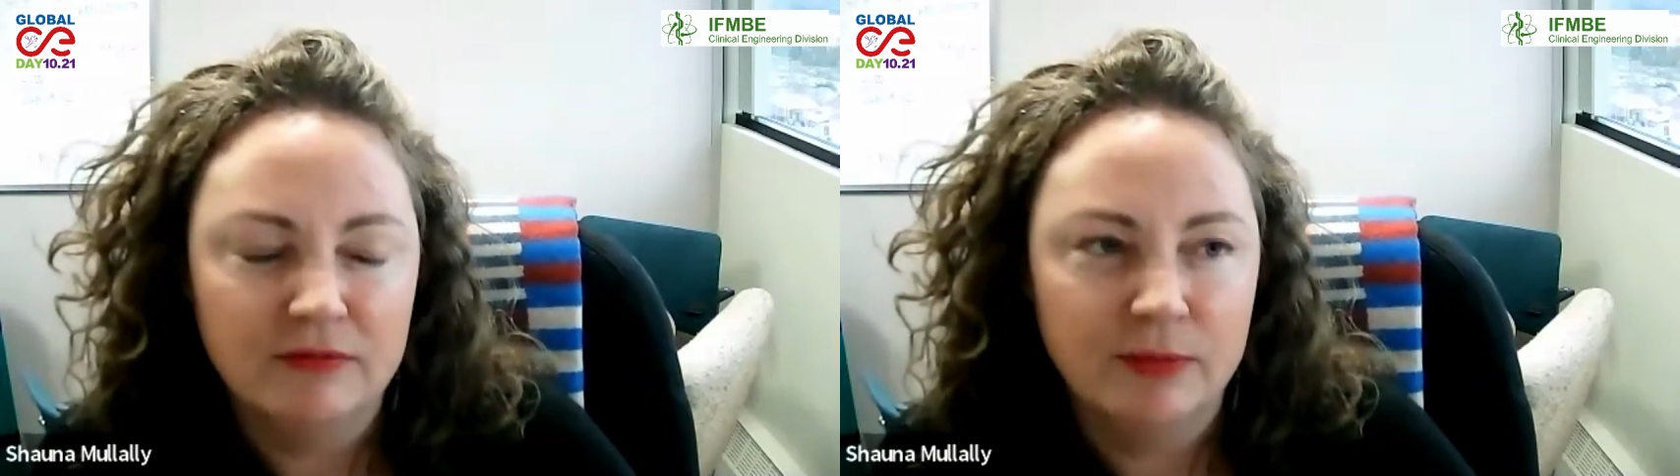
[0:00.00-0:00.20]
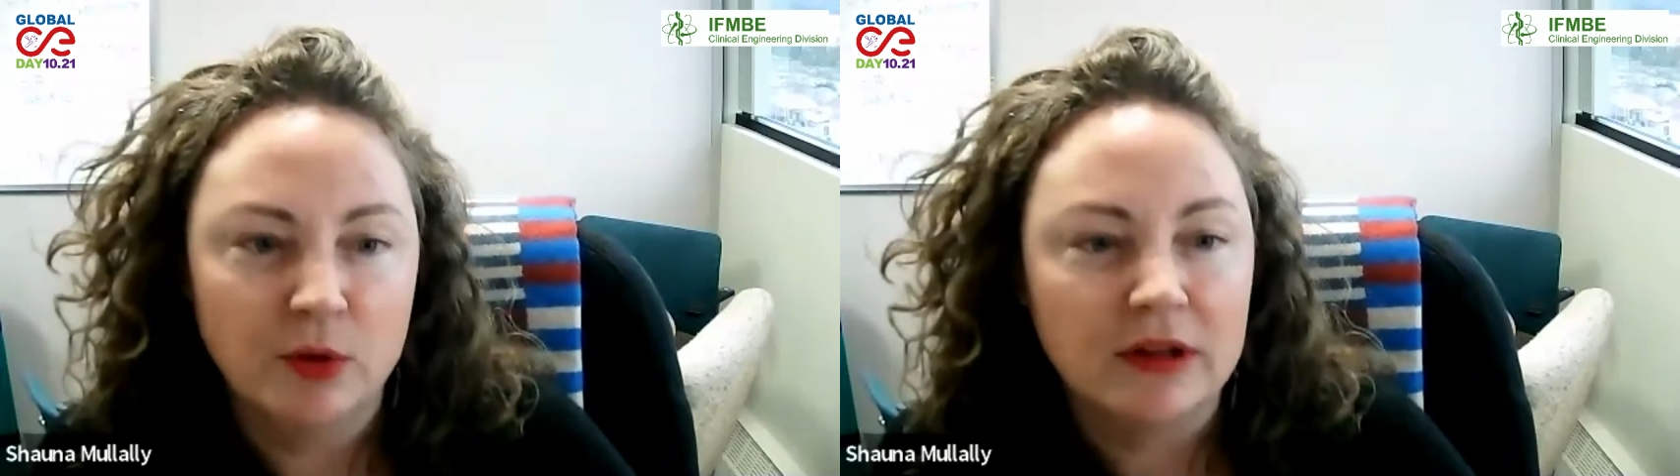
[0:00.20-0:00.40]

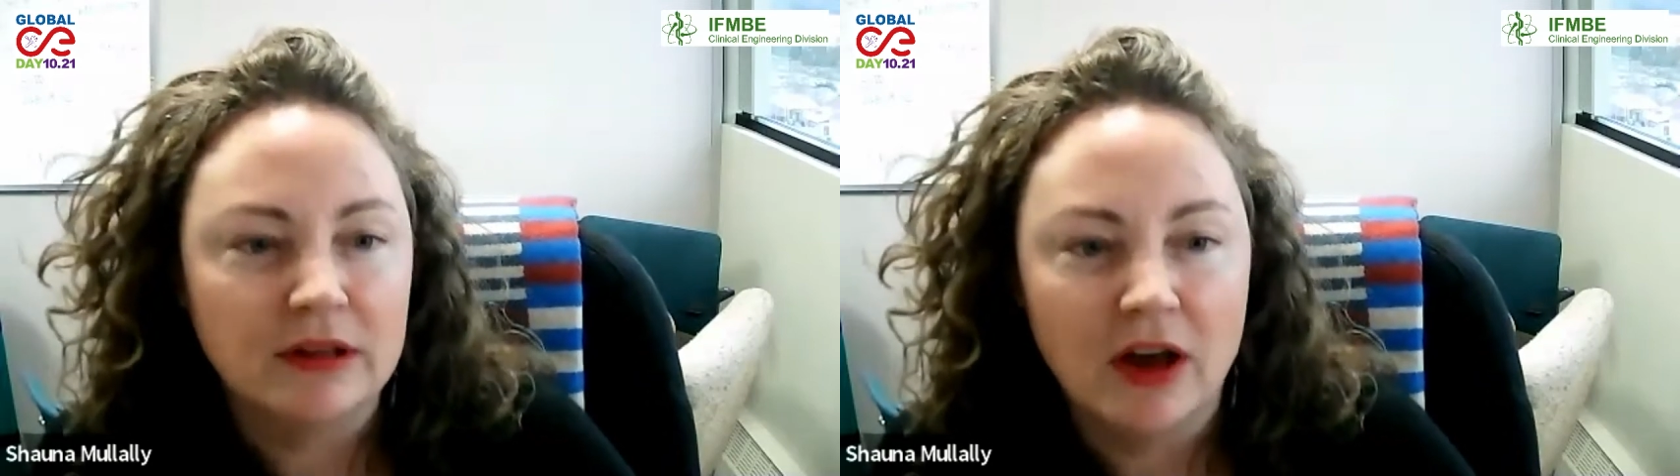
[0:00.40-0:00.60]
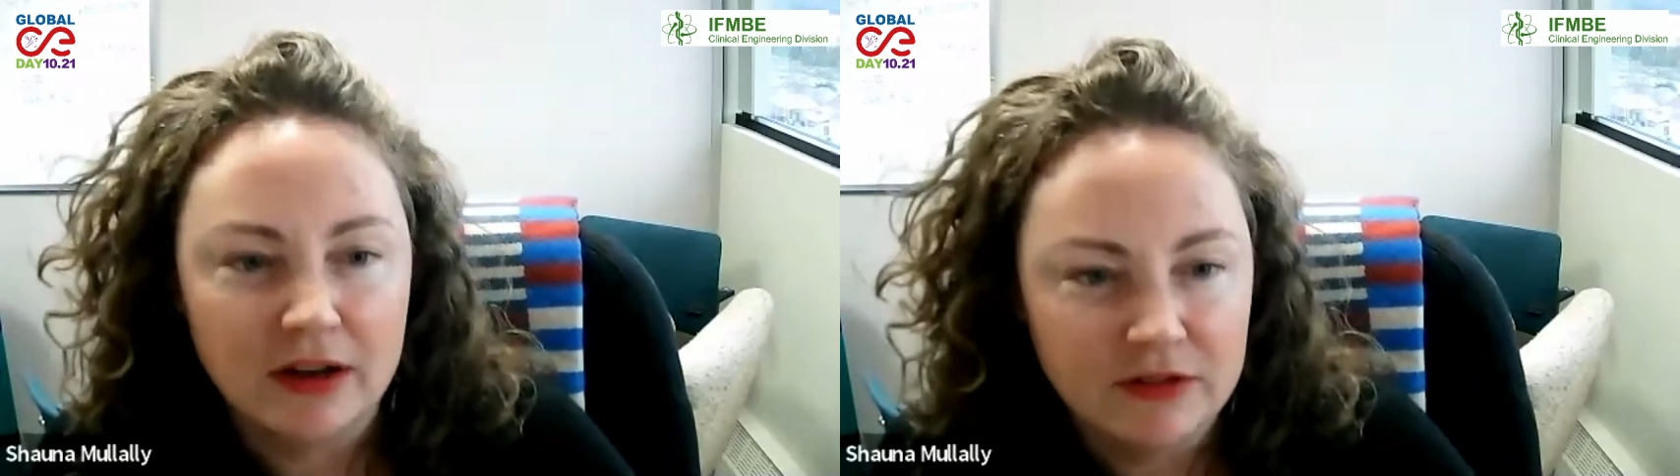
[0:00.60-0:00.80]
both a
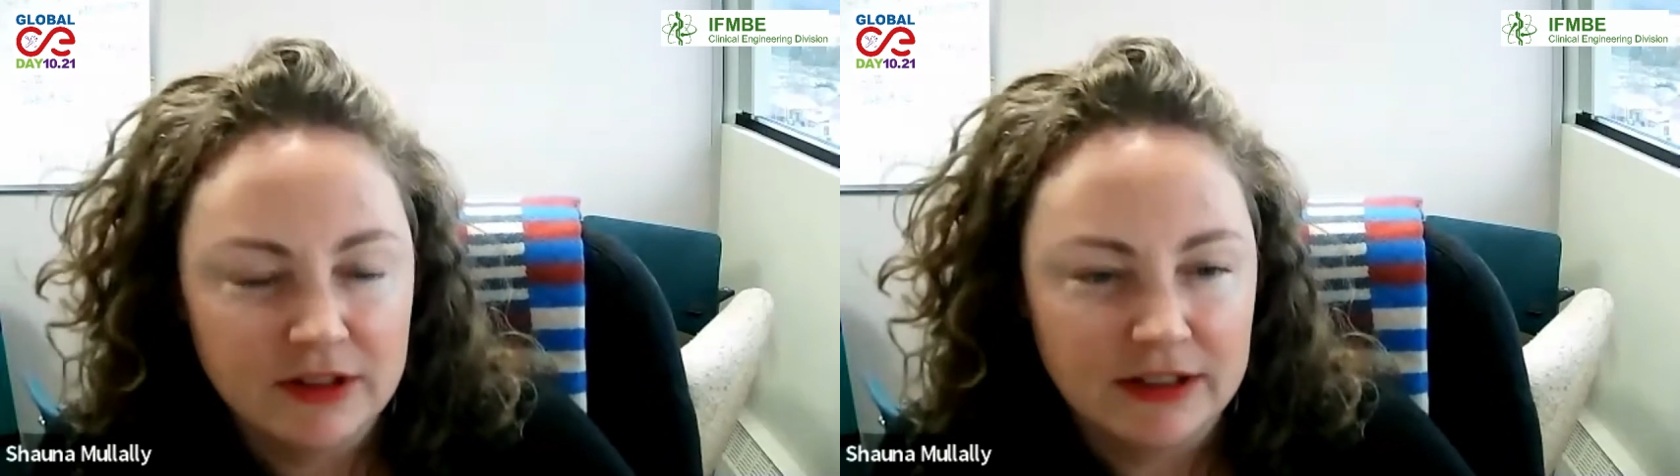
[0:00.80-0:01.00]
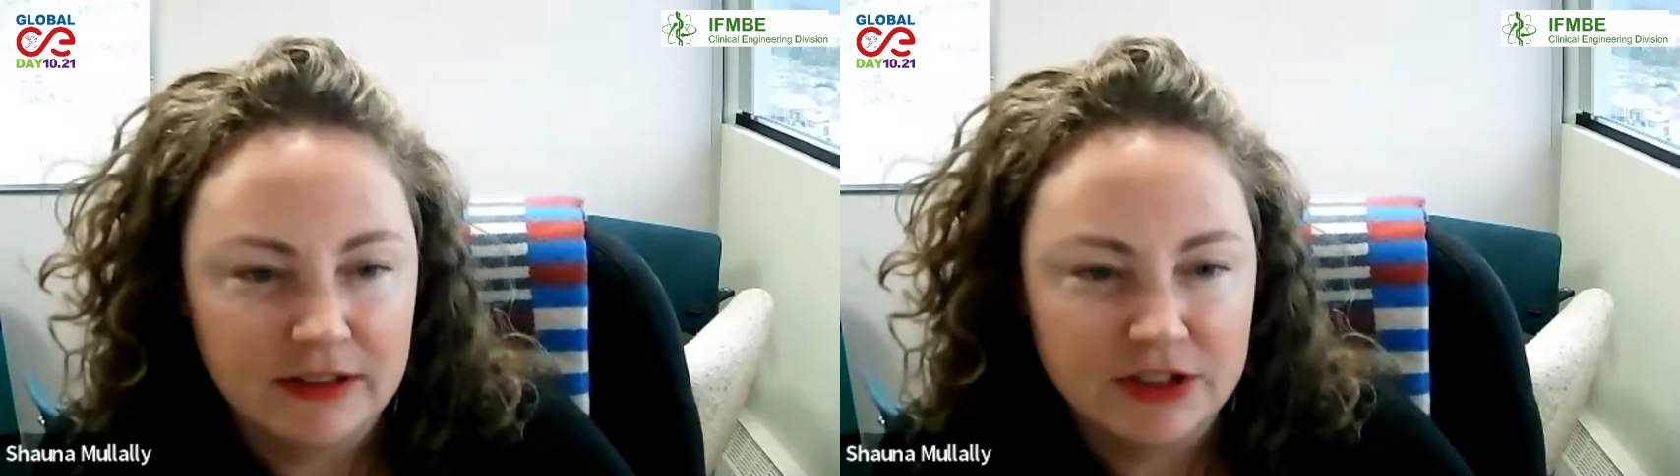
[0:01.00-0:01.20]
lot of
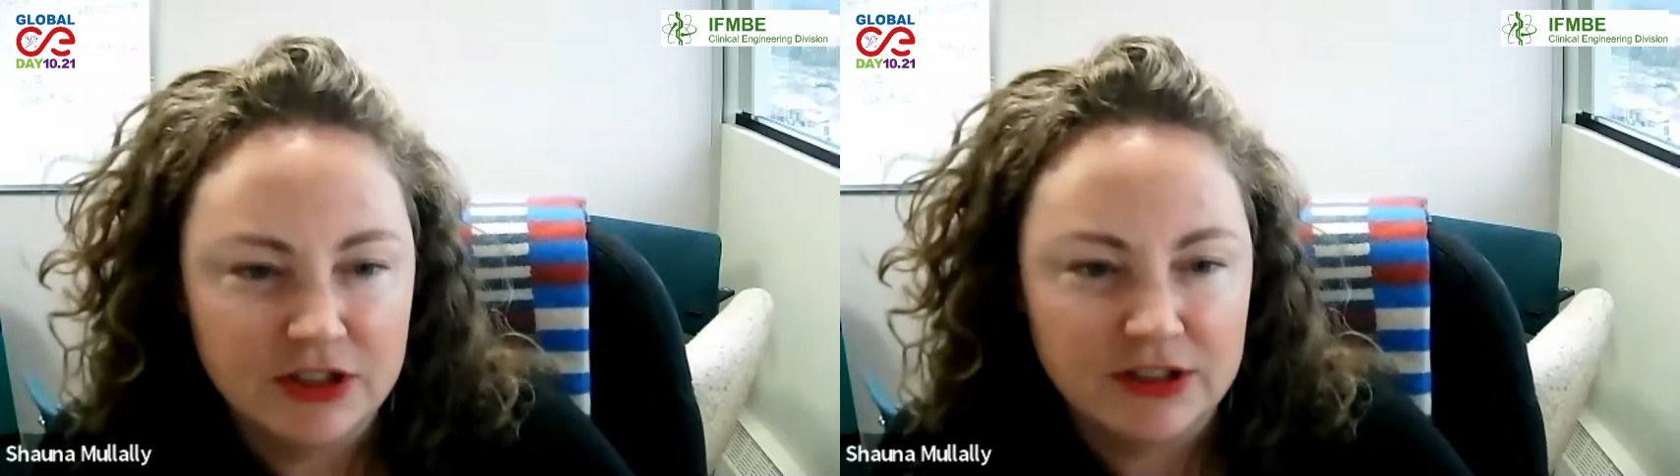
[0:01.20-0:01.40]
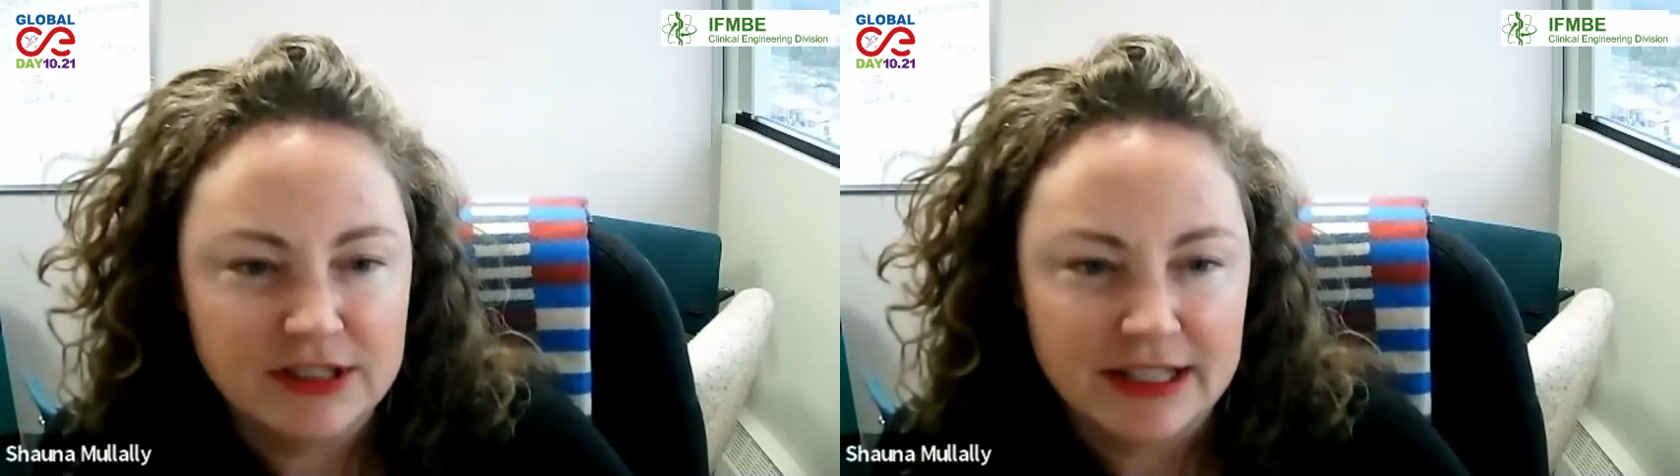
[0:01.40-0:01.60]
clinical
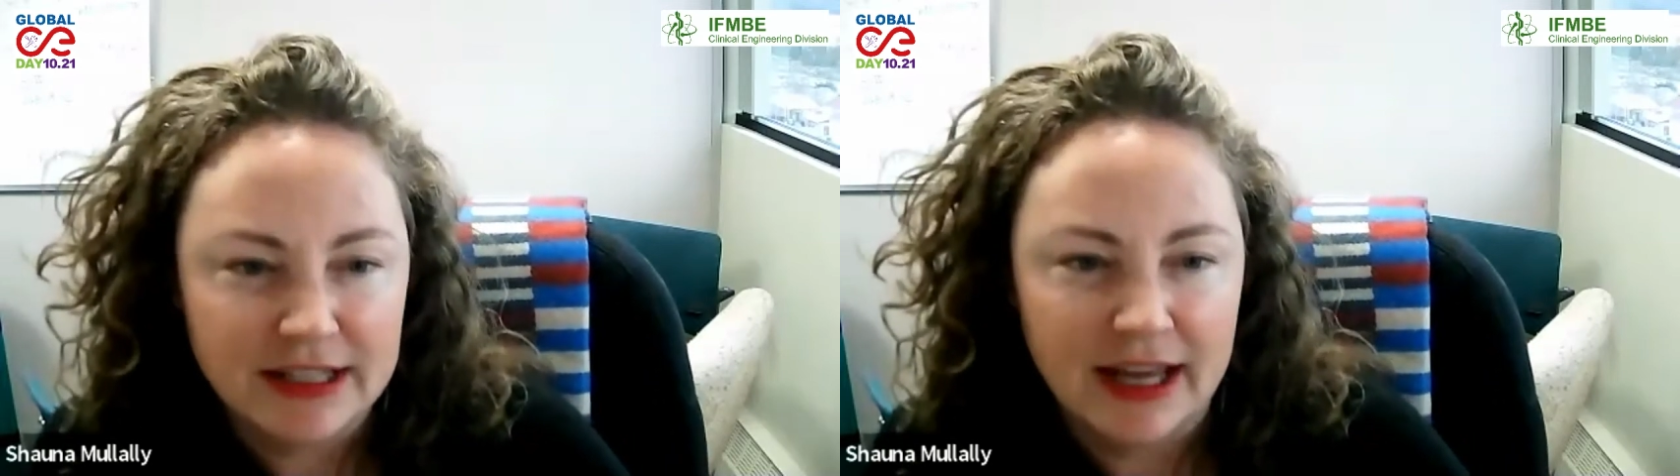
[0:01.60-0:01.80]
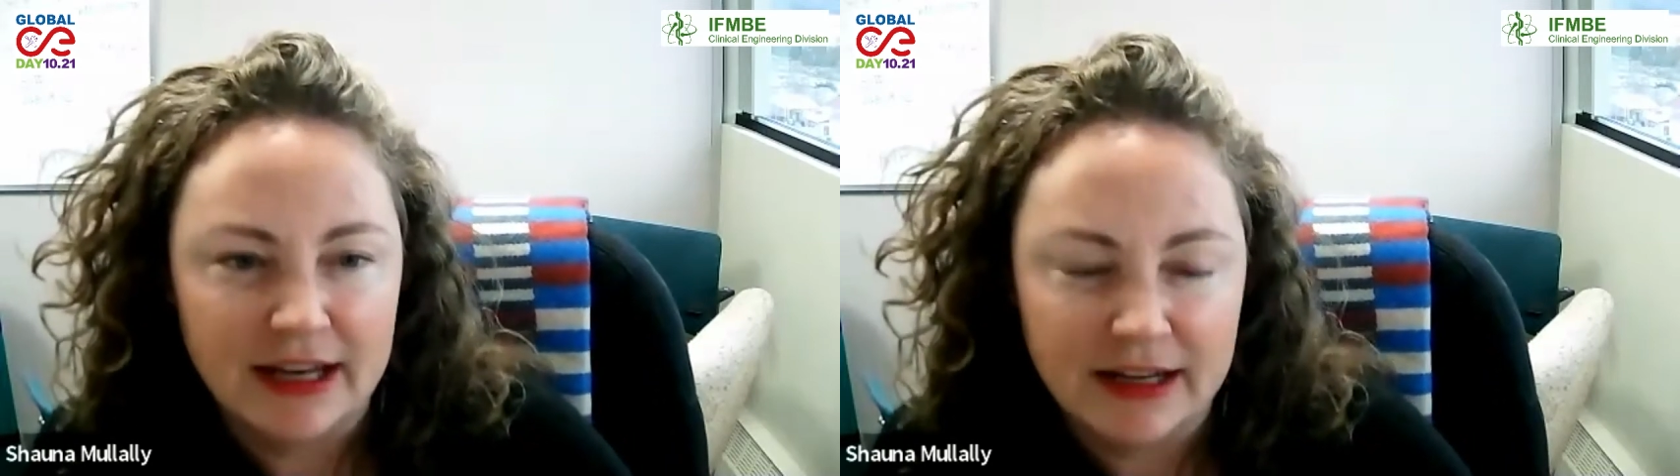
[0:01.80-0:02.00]
engineers in
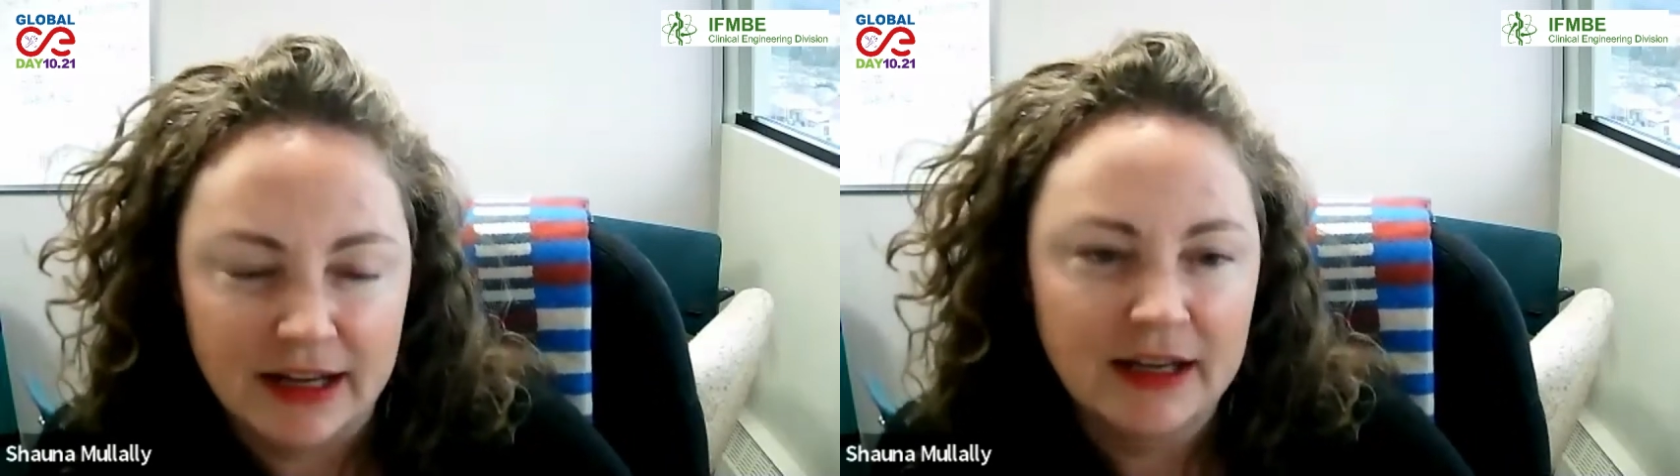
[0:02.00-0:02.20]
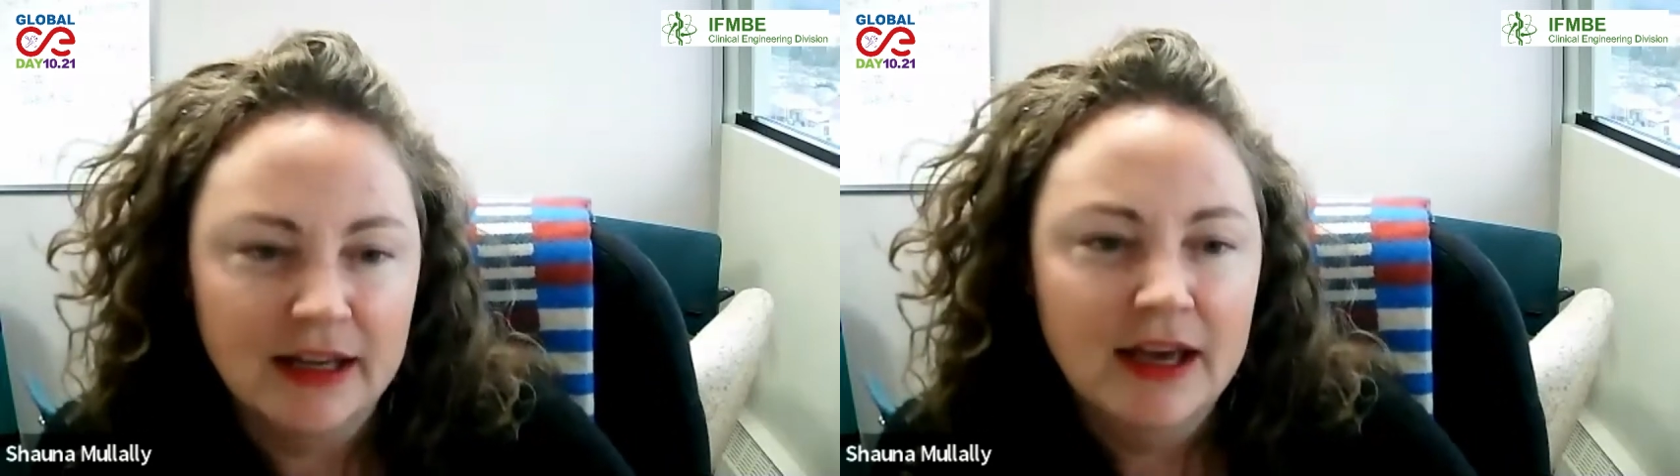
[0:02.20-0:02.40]
Canada,